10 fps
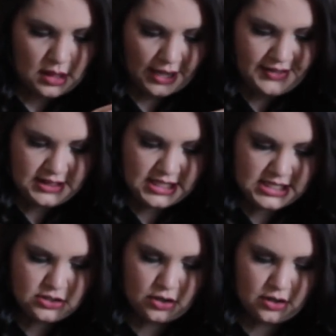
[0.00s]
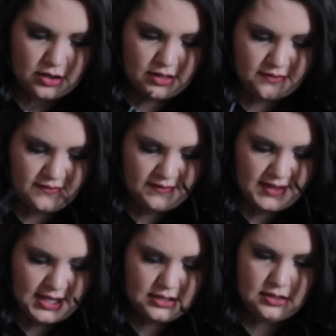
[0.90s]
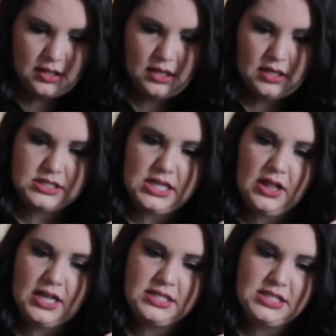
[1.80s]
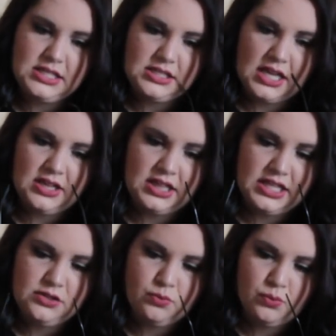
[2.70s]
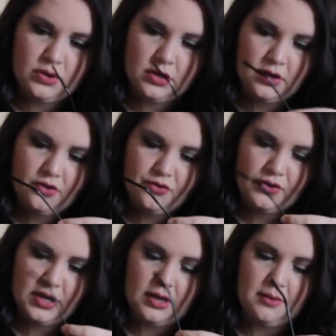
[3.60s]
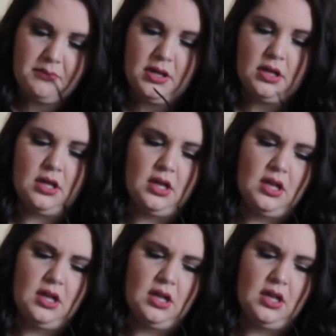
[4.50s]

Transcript: I think these are the Vivian sunglasses and these were from